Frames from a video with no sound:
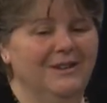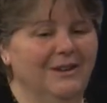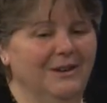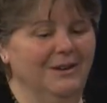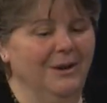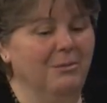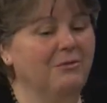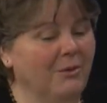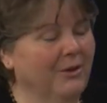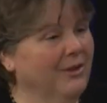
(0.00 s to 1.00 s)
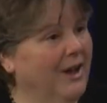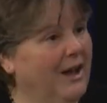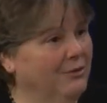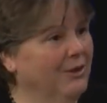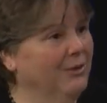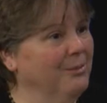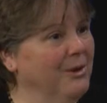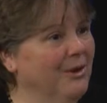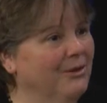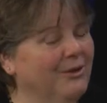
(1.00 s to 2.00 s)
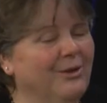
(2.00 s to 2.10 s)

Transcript: and before the hatchlings emerge.